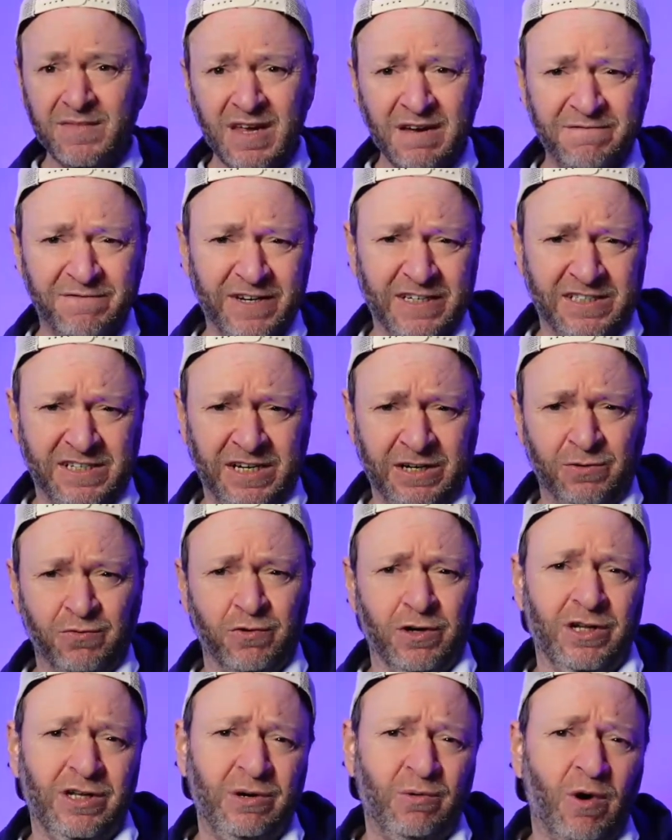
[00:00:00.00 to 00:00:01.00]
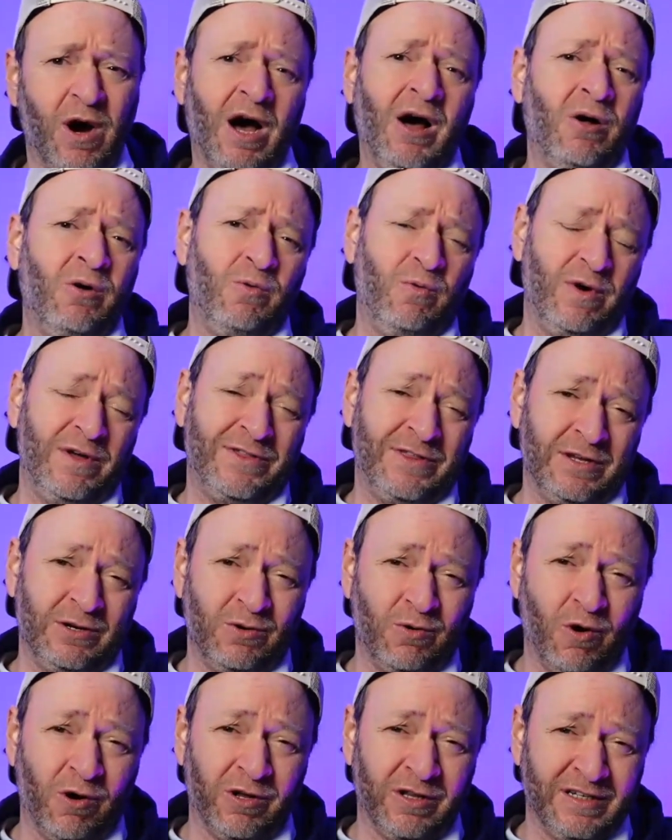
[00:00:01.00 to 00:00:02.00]
fits in really well with the
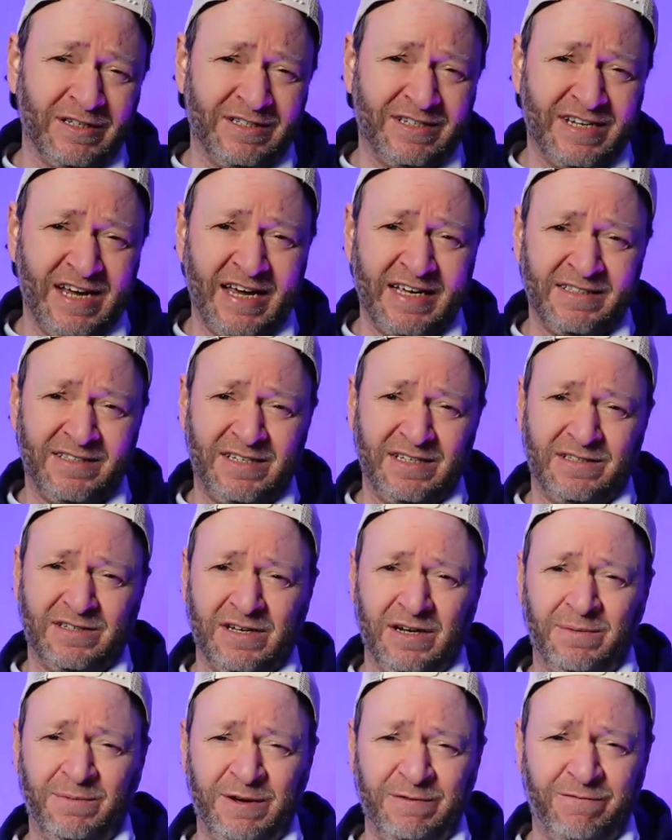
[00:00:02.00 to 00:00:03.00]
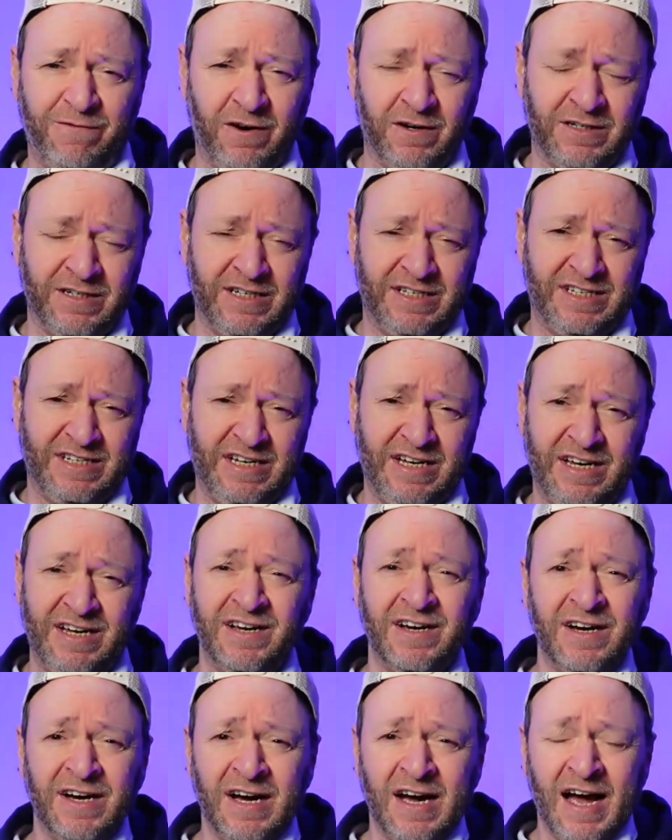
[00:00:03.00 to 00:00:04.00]
New Orleans Saints. It's going to be fun to
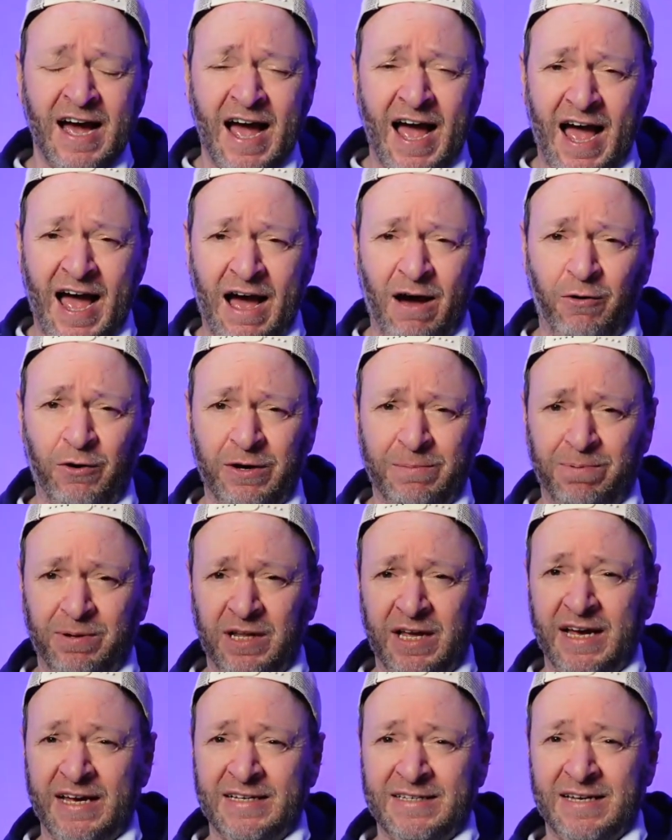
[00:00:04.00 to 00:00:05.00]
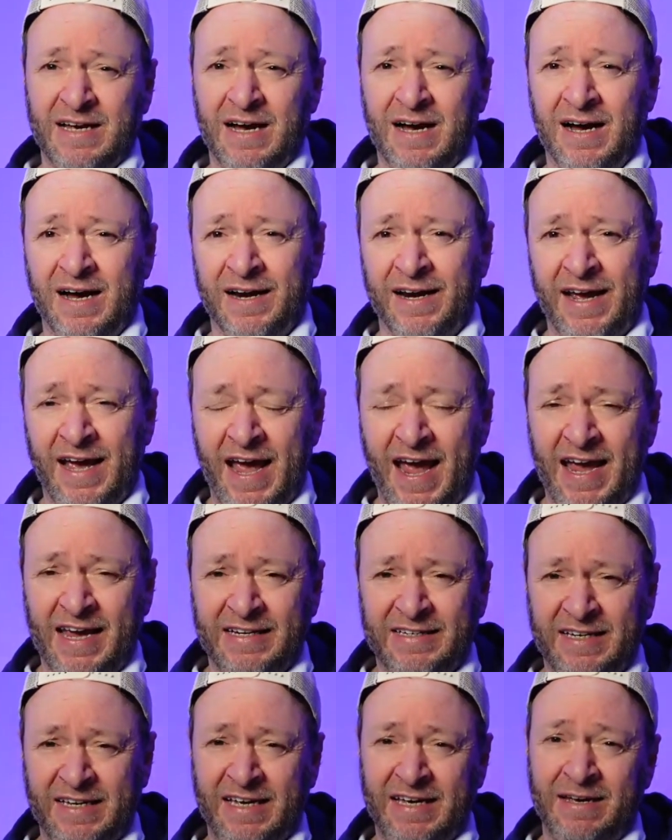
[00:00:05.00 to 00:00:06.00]
see how he plays on a
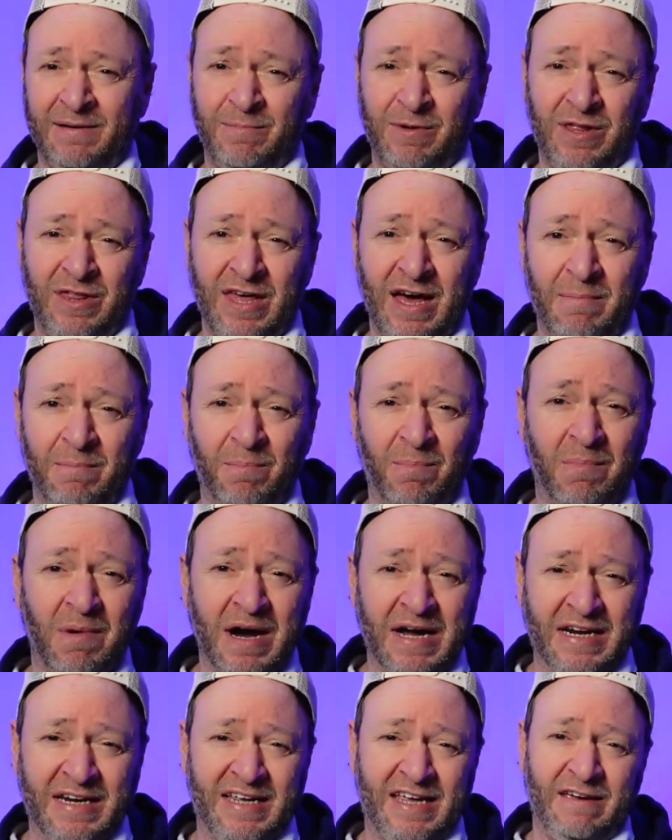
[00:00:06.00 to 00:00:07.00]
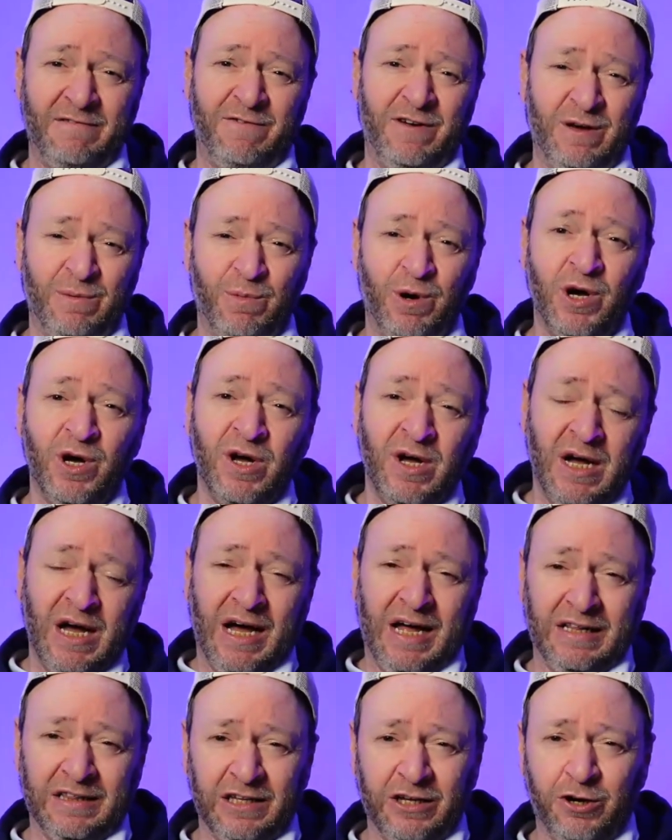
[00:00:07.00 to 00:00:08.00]
team that might give him
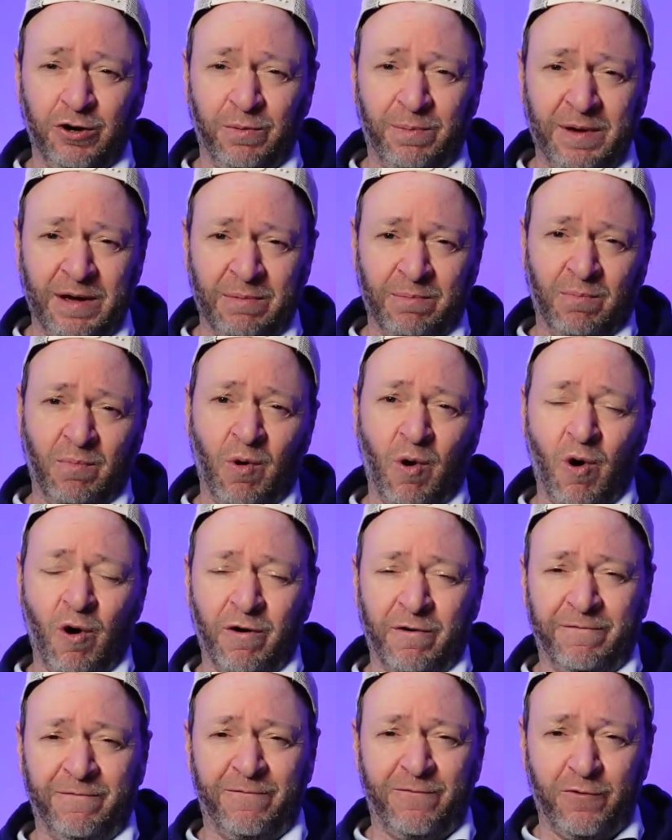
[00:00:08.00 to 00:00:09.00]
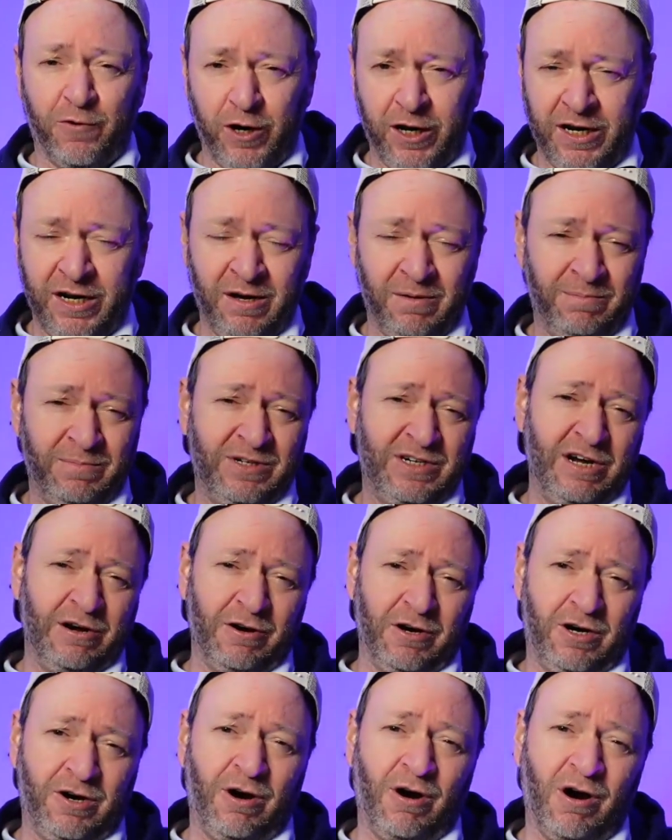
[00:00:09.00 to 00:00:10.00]
a little bit more freedom.
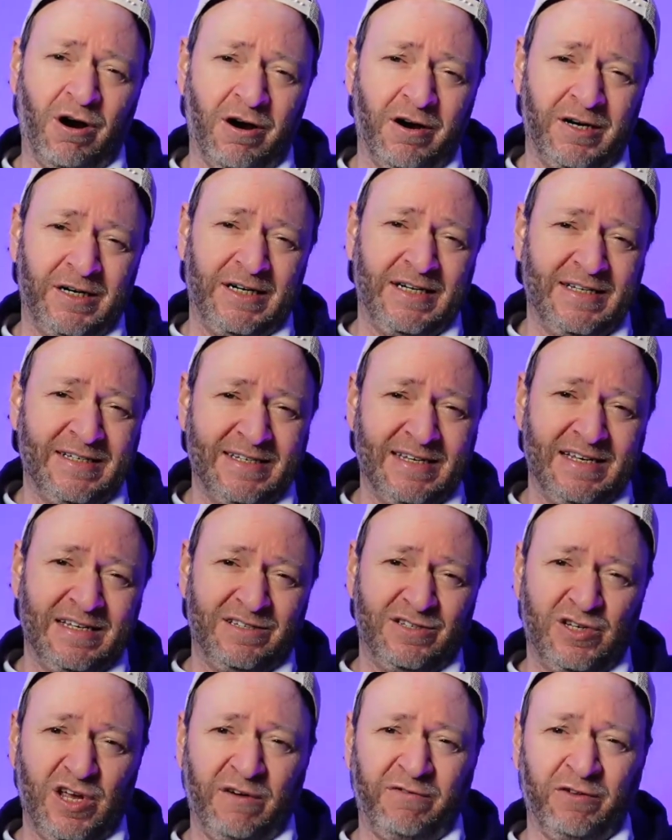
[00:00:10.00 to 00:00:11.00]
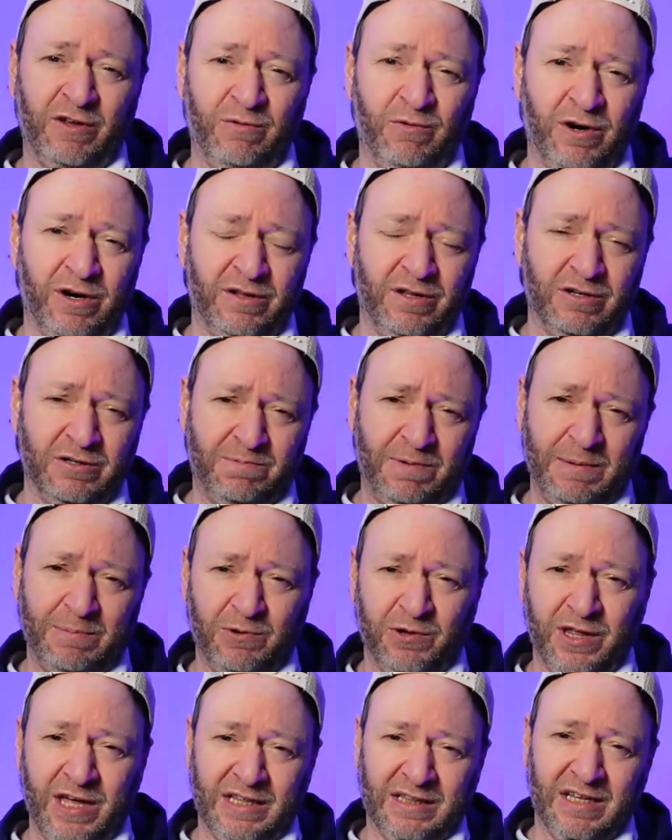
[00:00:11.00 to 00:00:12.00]
Derek Carr is is definitely one of those
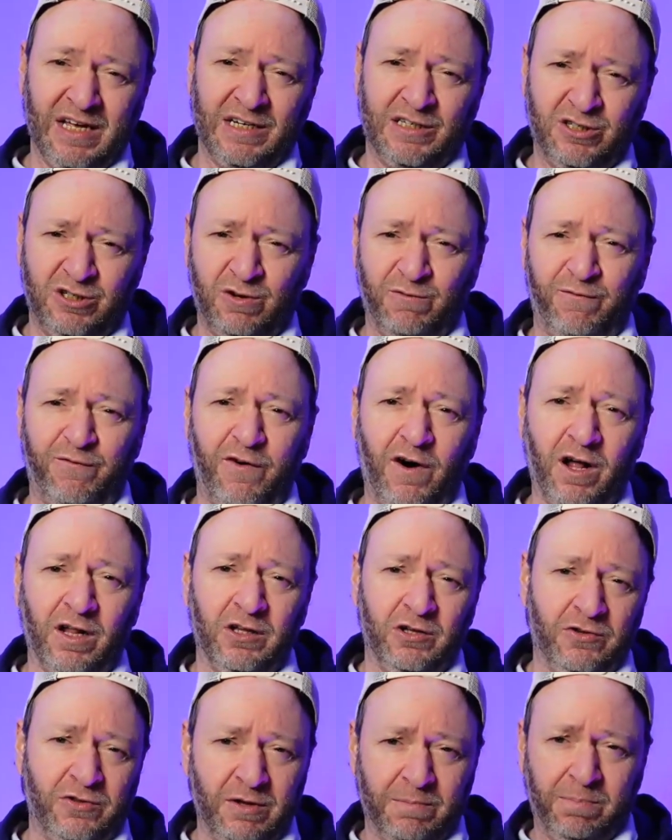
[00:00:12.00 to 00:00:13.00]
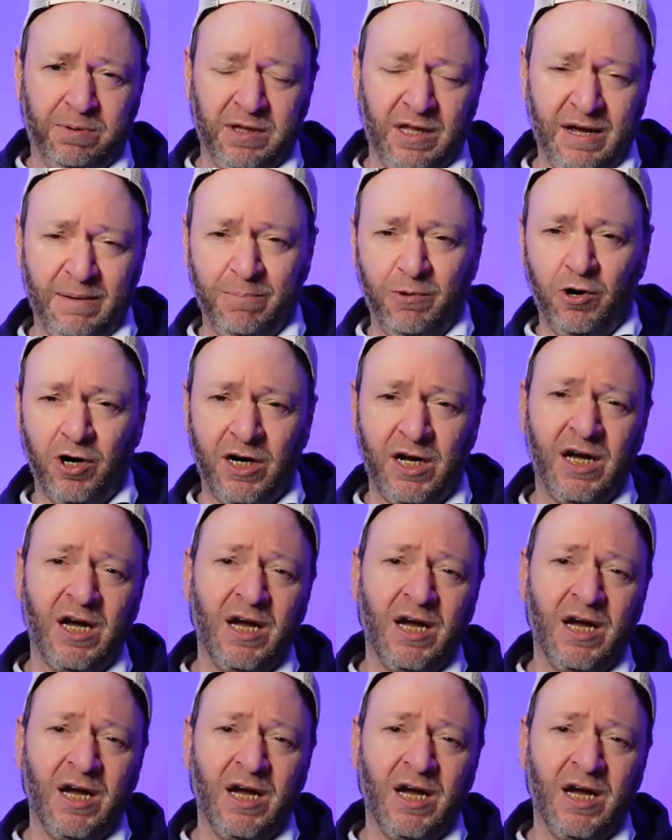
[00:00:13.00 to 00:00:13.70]
people that likes to follow the playbook.